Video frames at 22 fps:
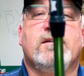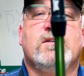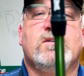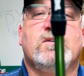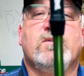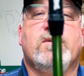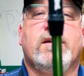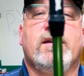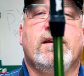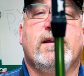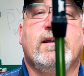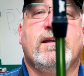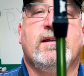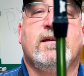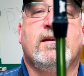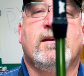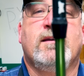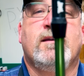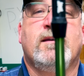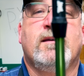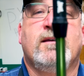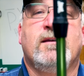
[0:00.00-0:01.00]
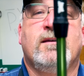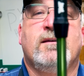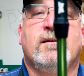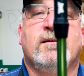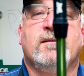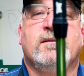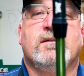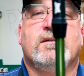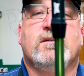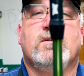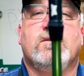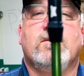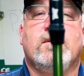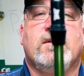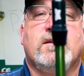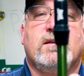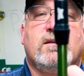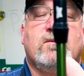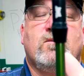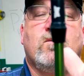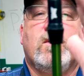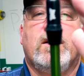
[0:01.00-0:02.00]
to
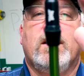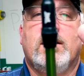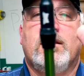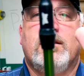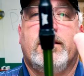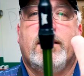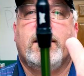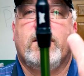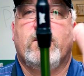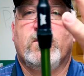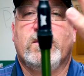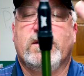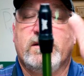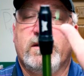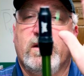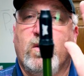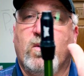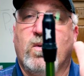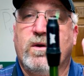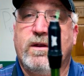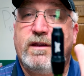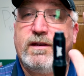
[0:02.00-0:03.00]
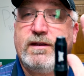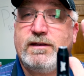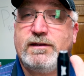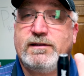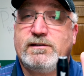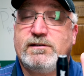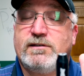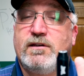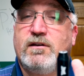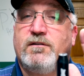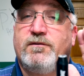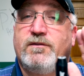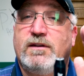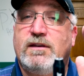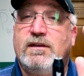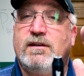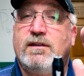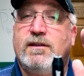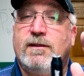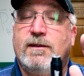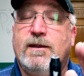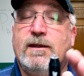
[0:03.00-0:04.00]
the way that it would orient itself
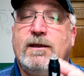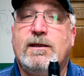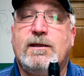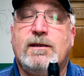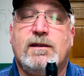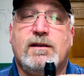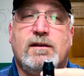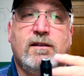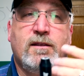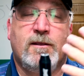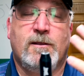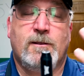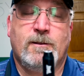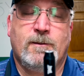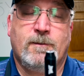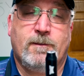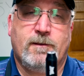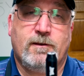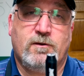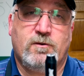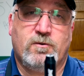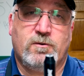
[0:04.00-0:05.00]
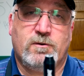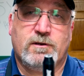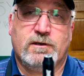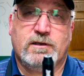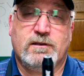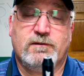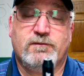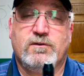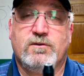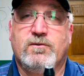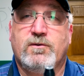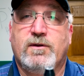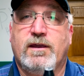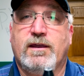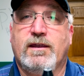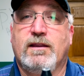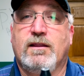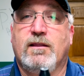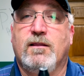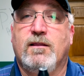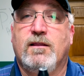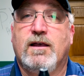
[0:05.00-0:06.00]
into the head in order to give you
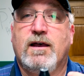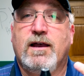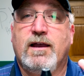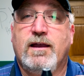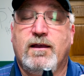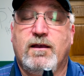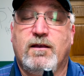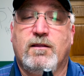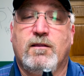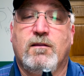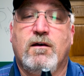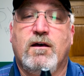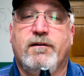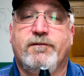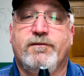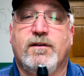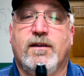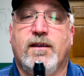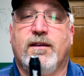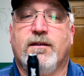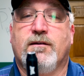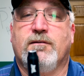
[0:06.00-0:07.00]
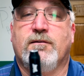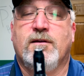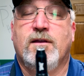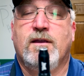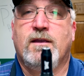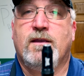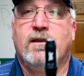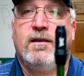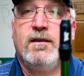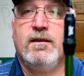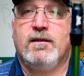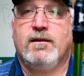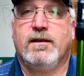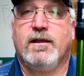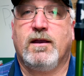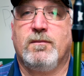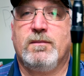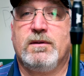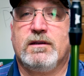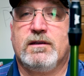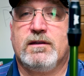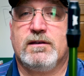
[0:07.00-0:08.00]
a loft angle.
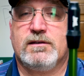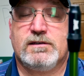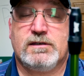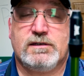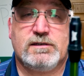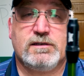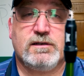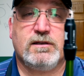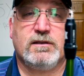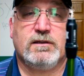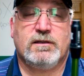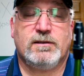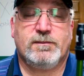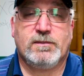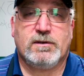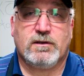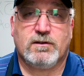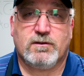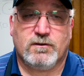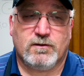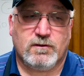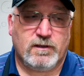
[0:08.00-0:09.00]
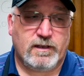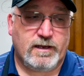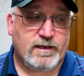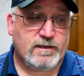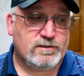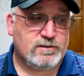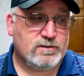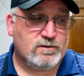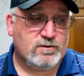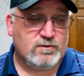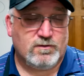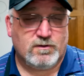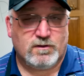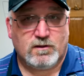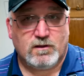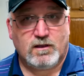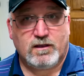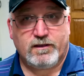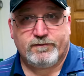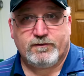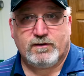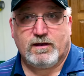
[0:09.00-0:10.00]
Now, because it's an elliptical, as you do the
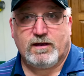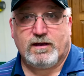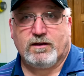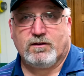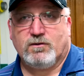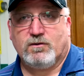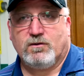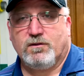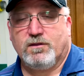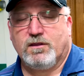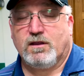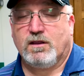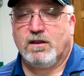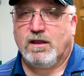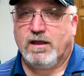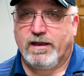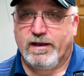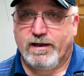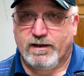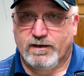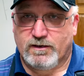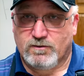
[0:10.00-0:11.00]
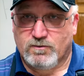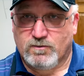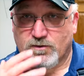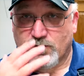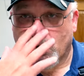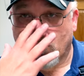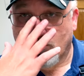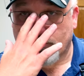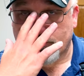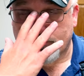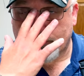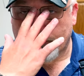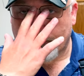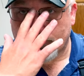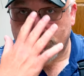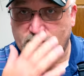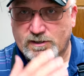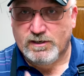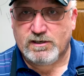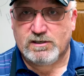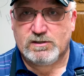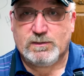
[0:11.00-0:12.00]
loft angle, the lie angle will also
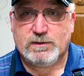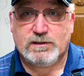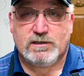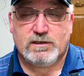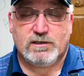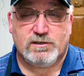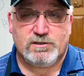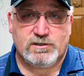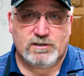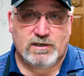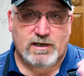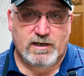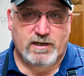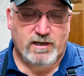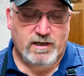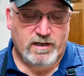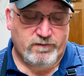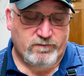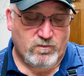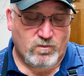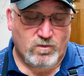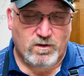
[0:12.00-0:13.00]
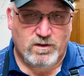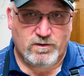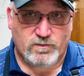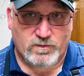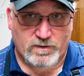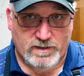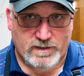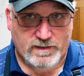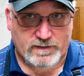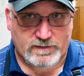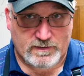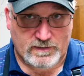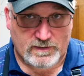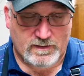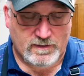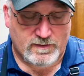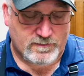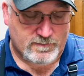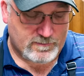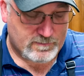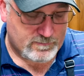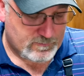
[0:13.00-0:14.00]
change, because you can't have one without the
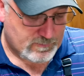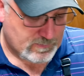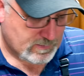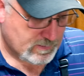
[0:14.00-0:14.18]
other.